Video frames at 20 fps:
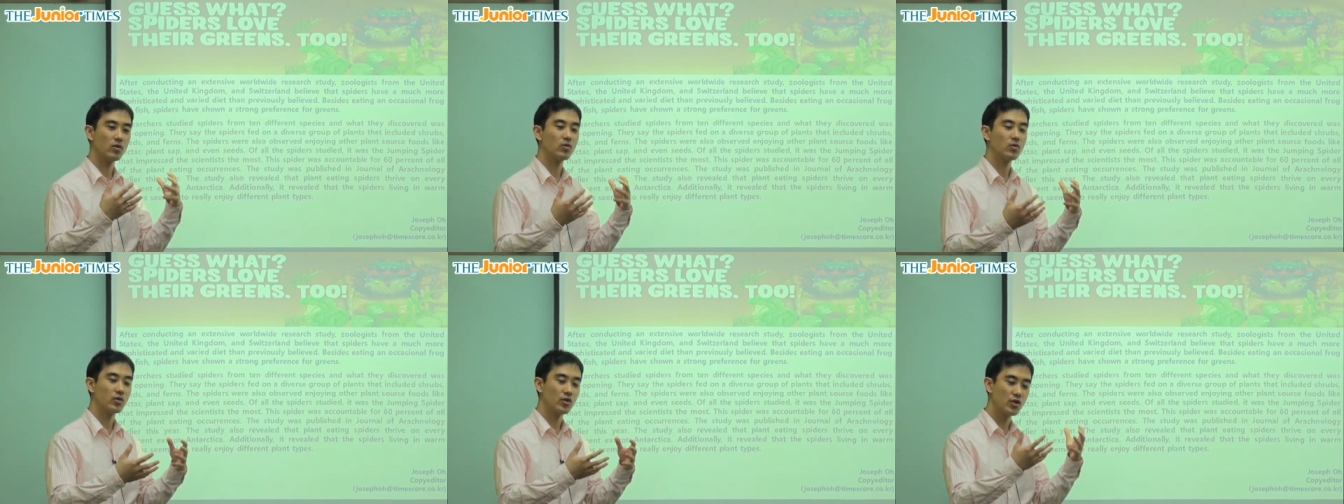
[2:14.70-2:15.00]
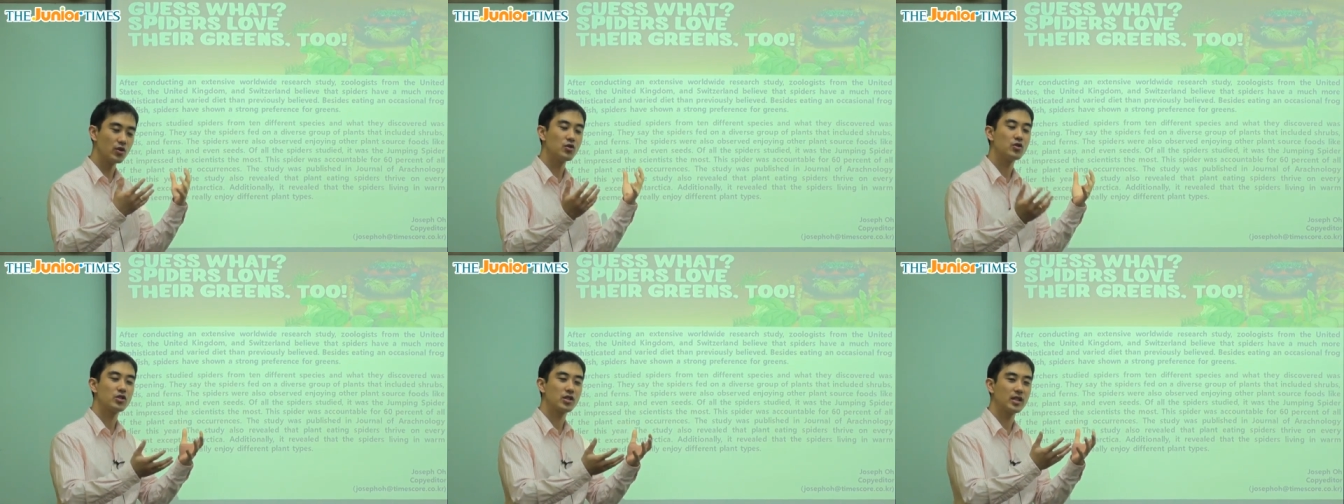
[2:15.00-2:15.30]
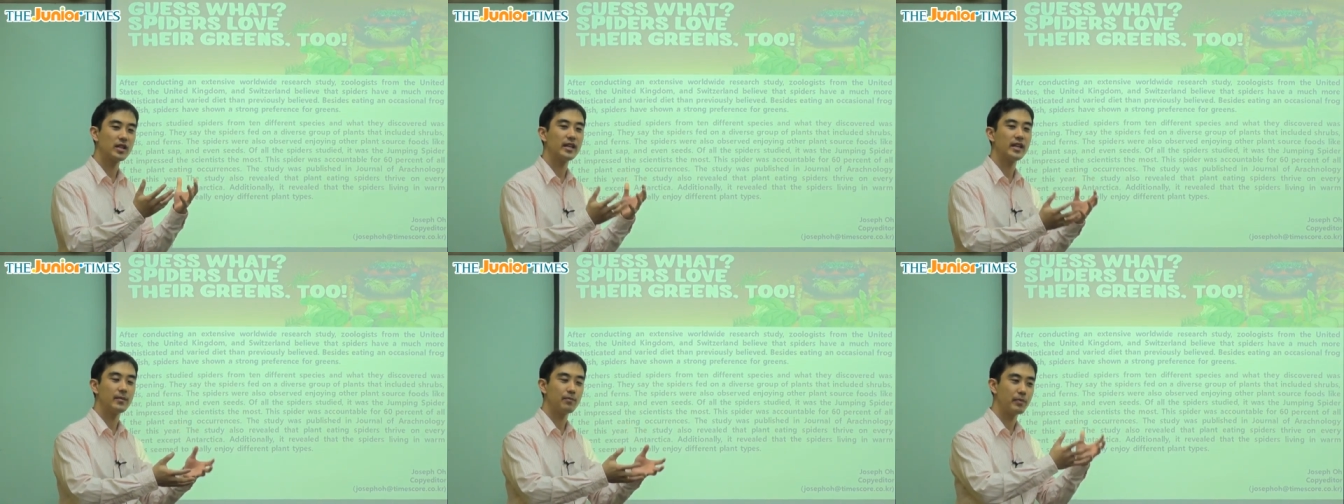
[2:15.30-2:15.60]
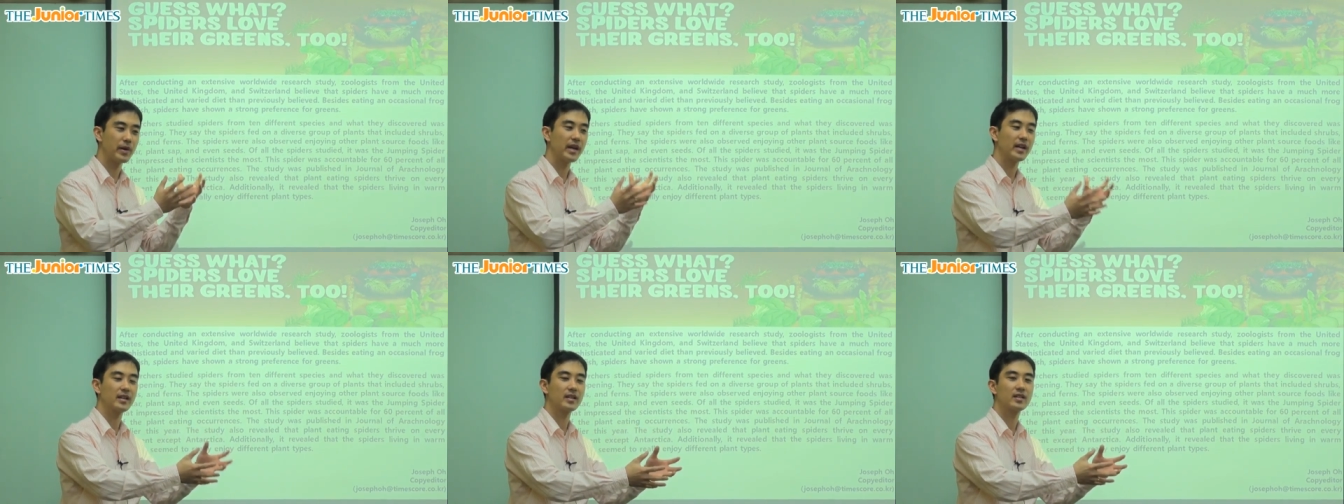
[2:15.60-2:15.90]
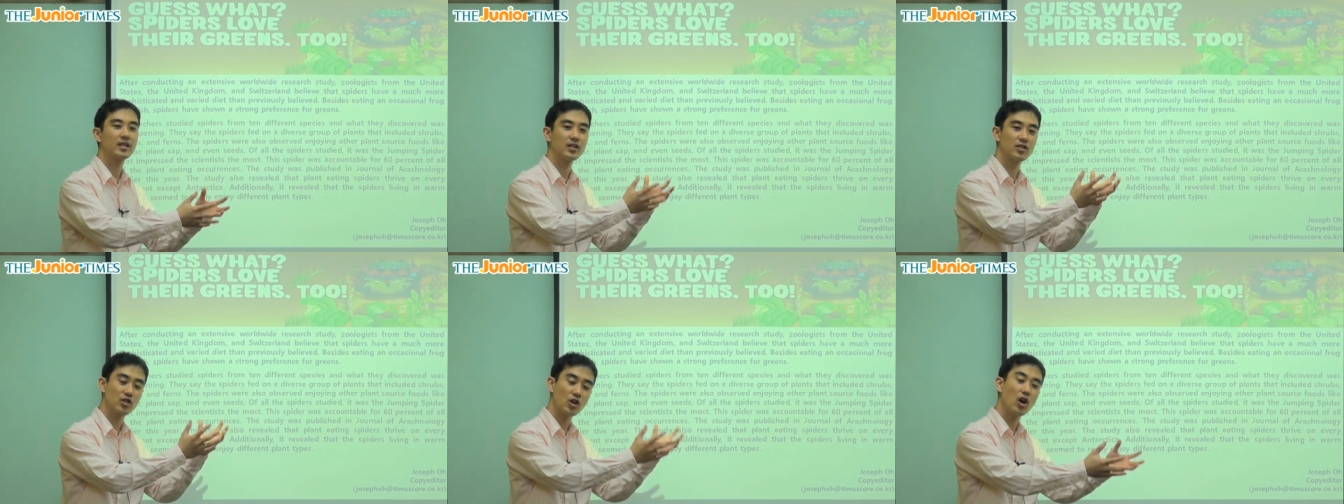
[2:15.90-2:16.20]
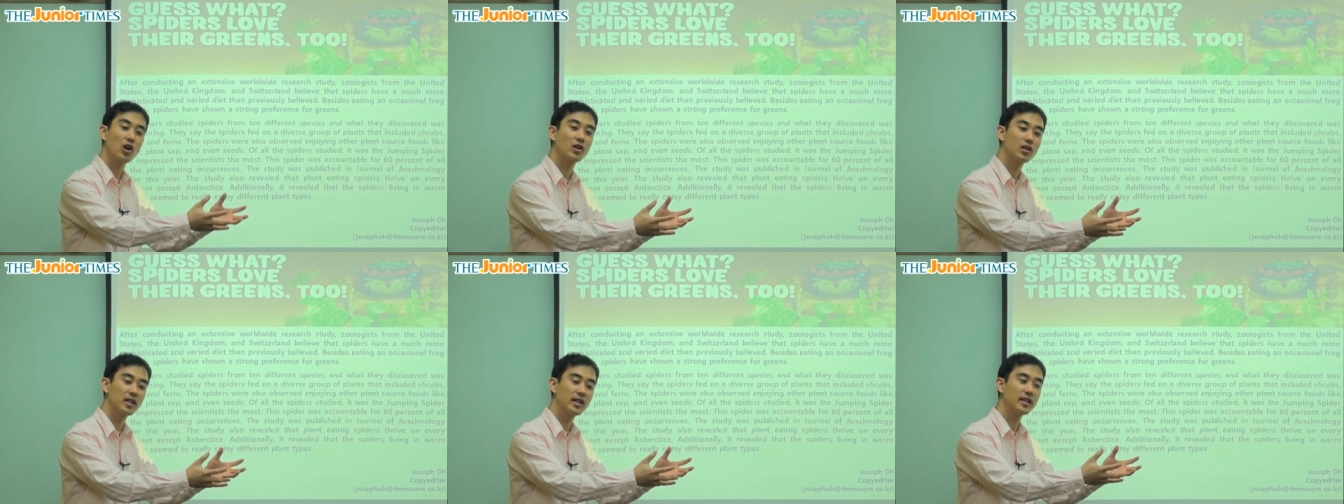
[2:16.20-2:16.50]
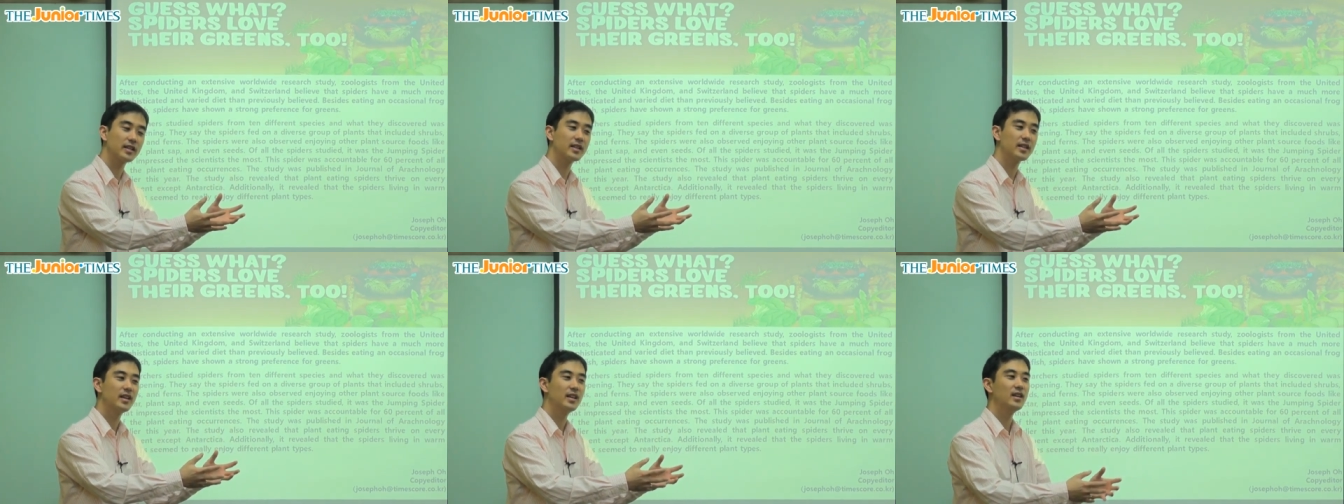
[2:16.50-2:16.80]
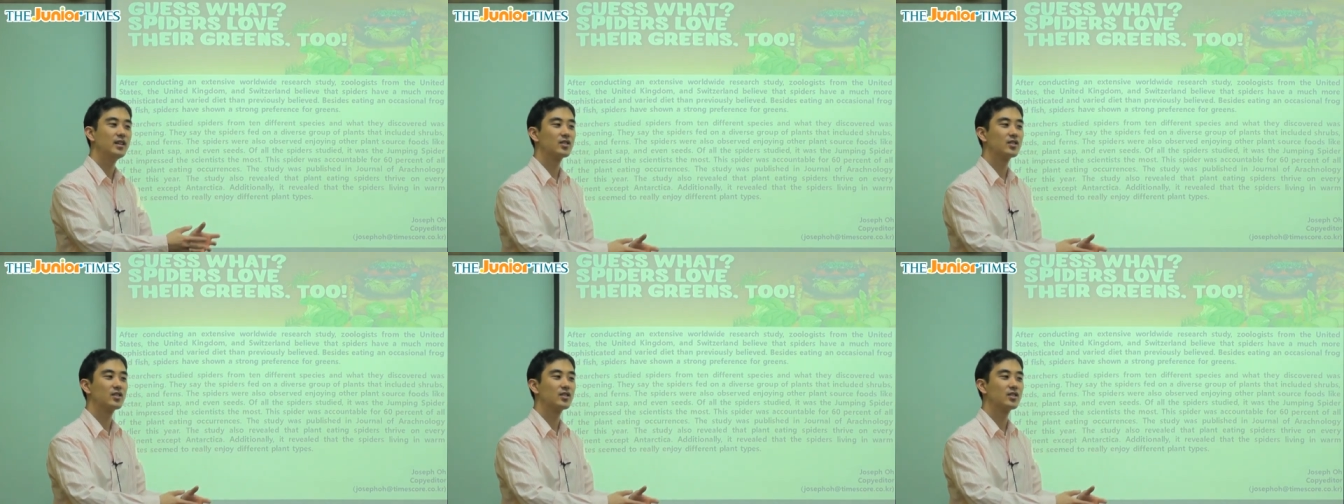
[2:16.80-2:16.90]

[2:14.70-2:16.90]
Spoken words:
usually pick the chocolate,